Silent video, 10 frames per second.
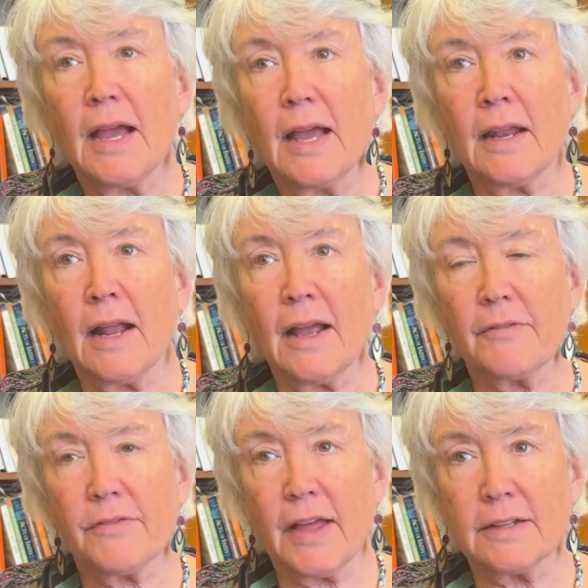And I
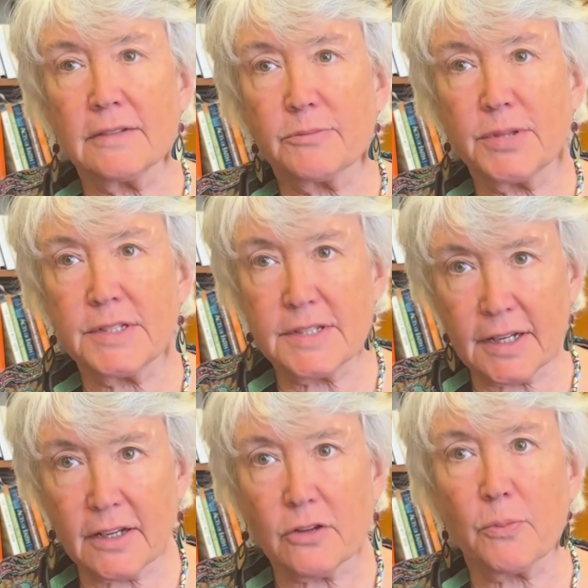have that
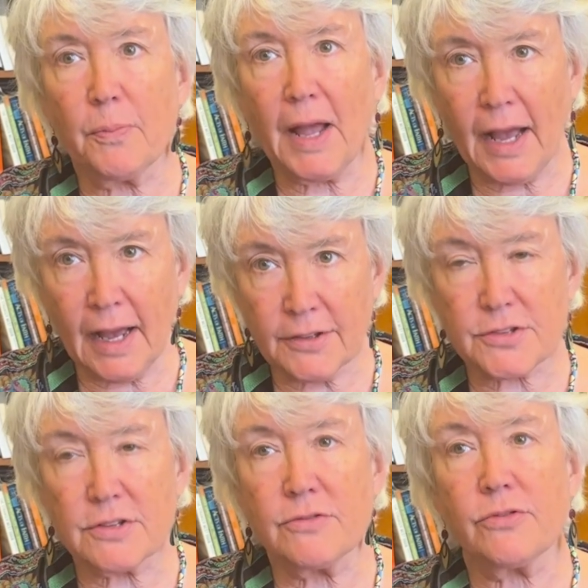particular
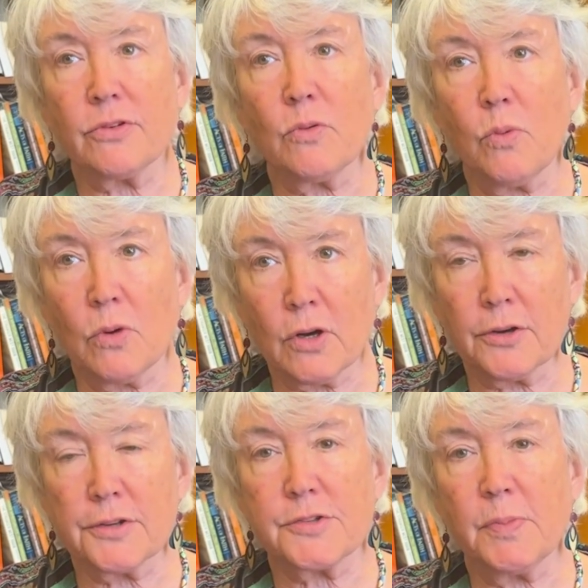passion for
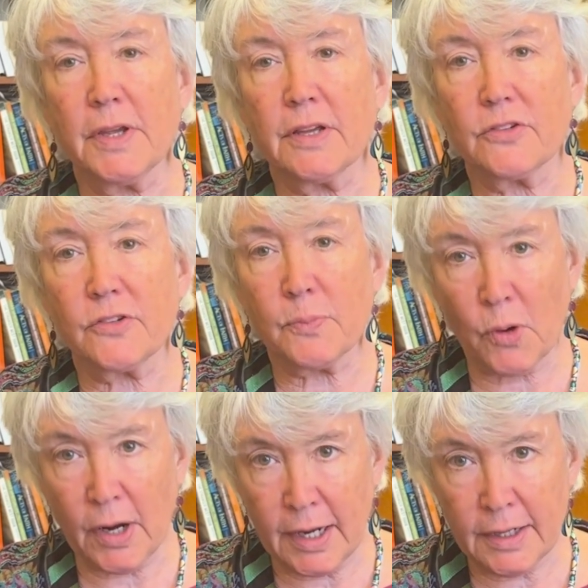workers being
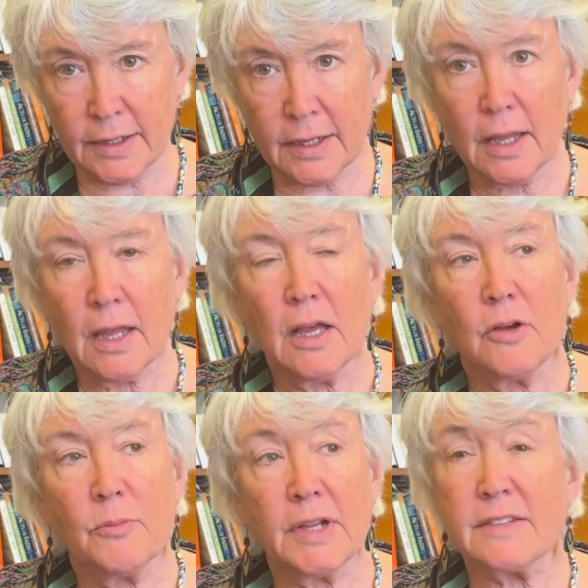sprayed
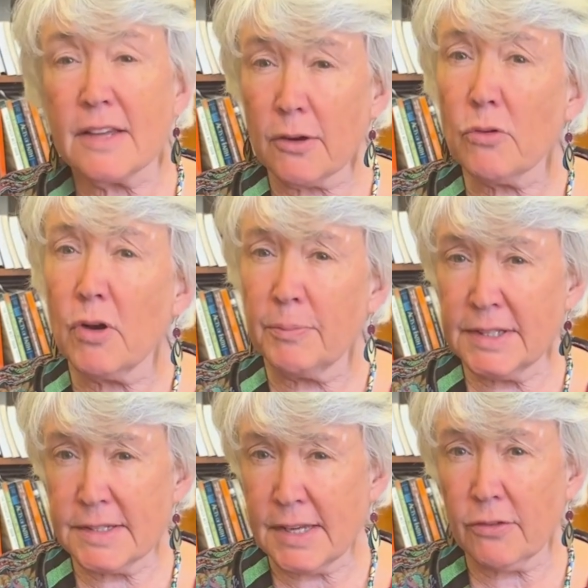because I grew up
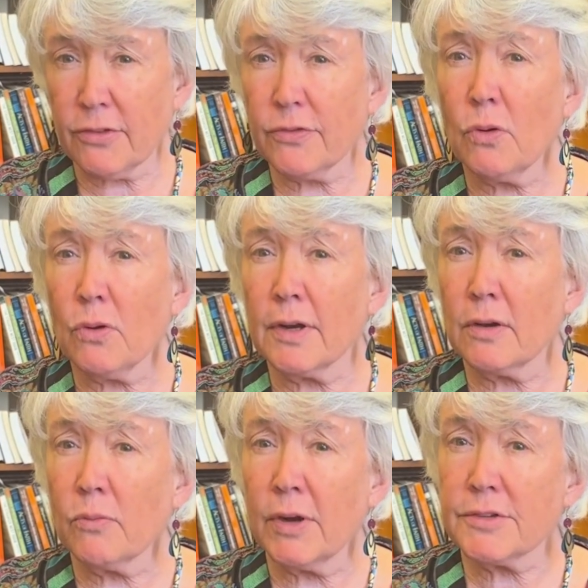in South Florida
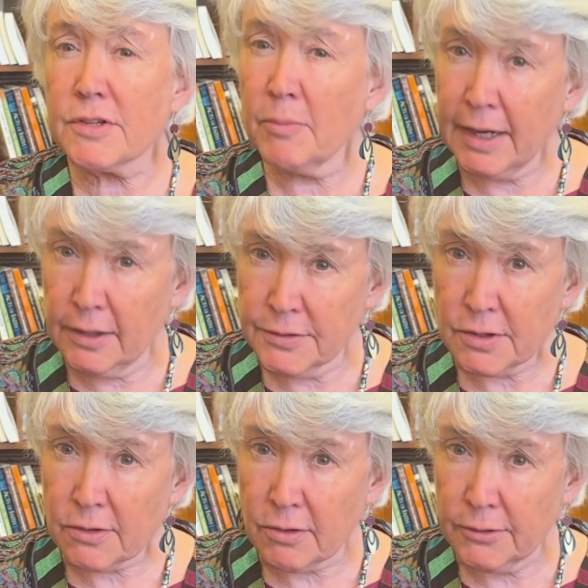where tomatoes
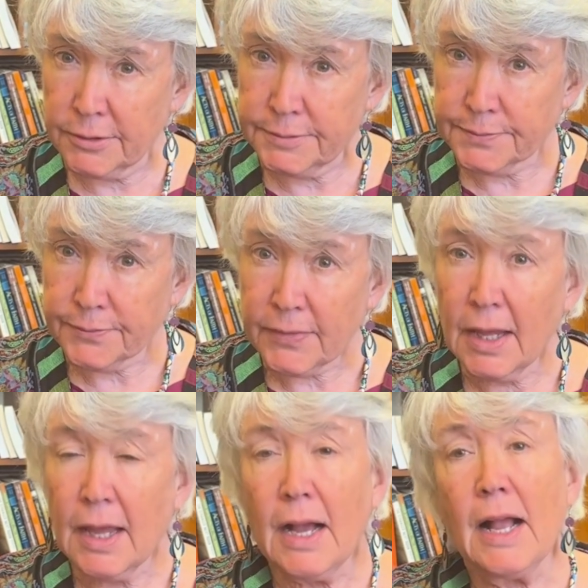are grown.
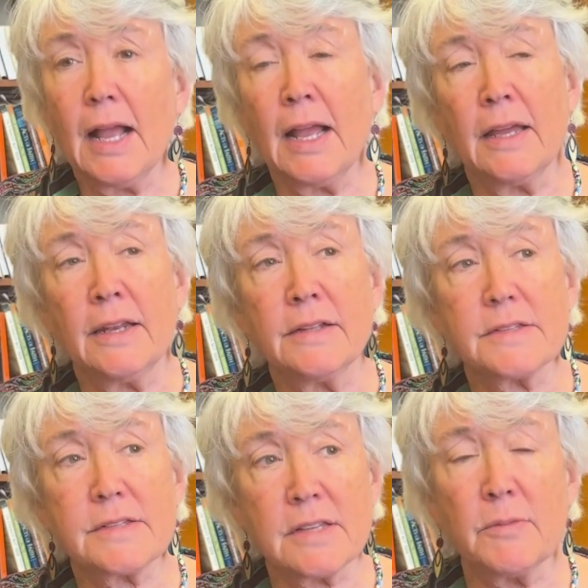And in
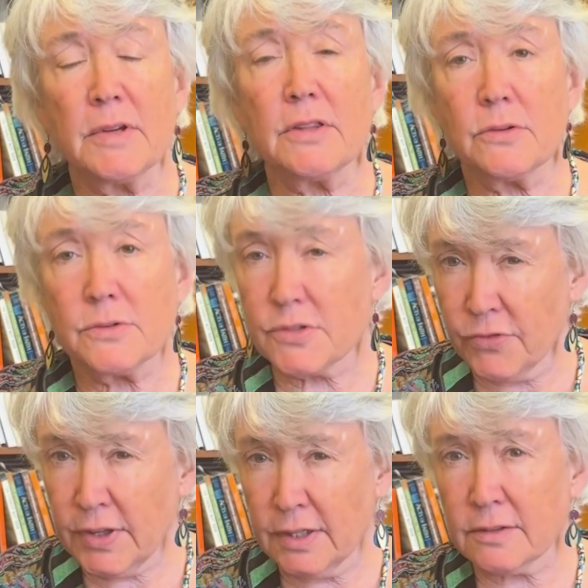some of those
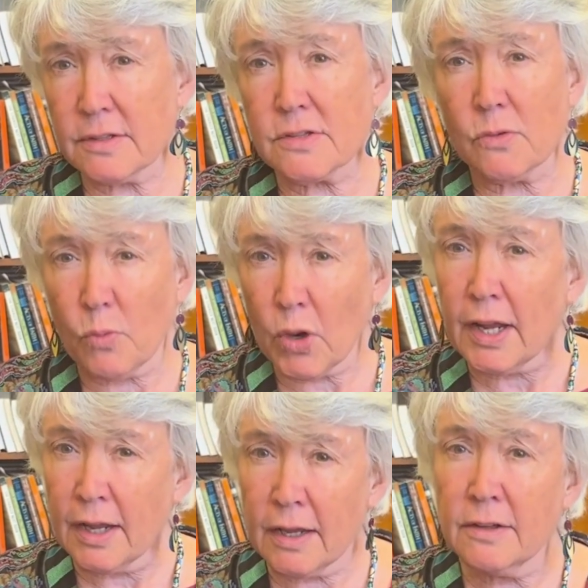fields, the
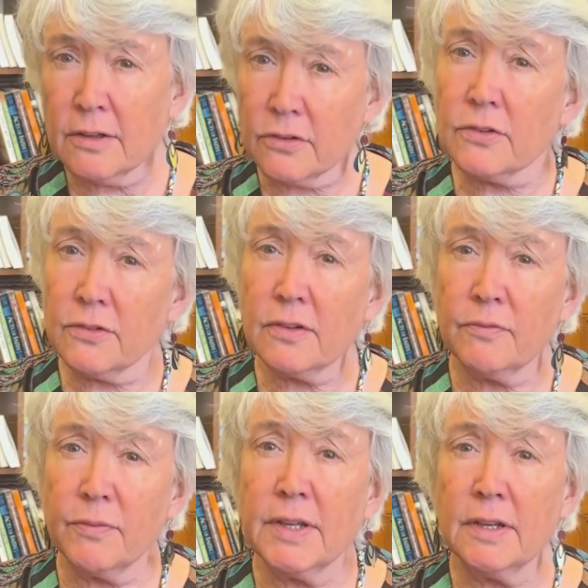working conditions
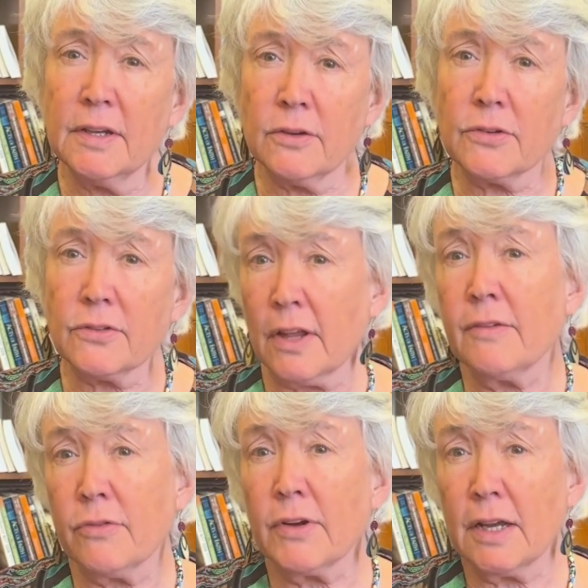have been near
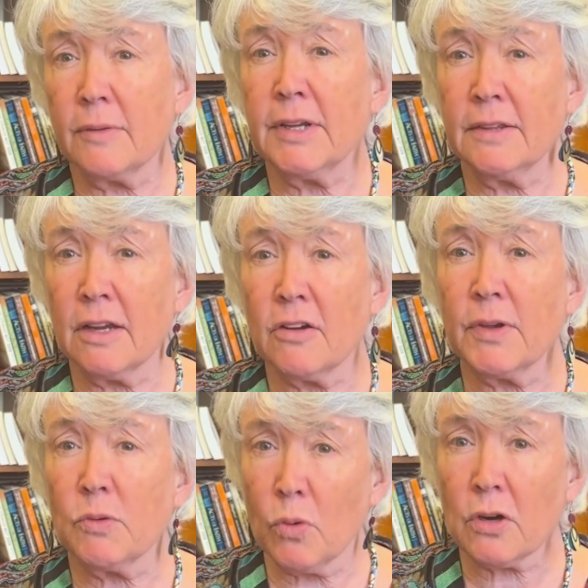slavery. I mean, there have
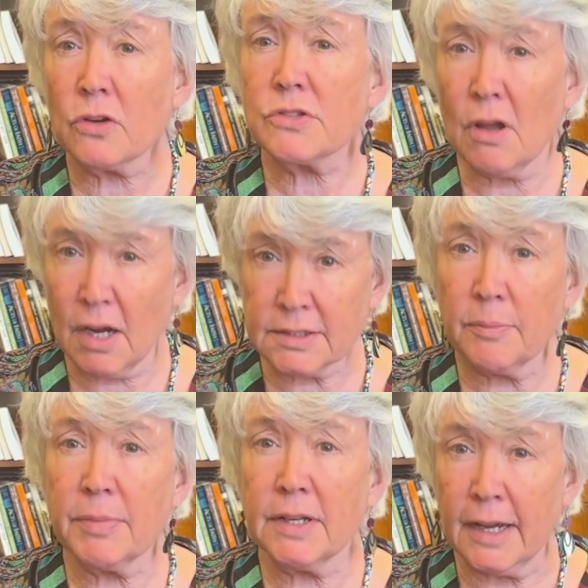been workers locked
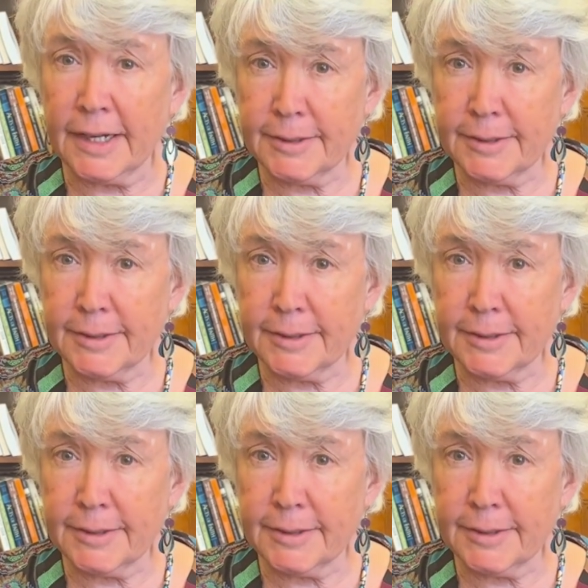up at night.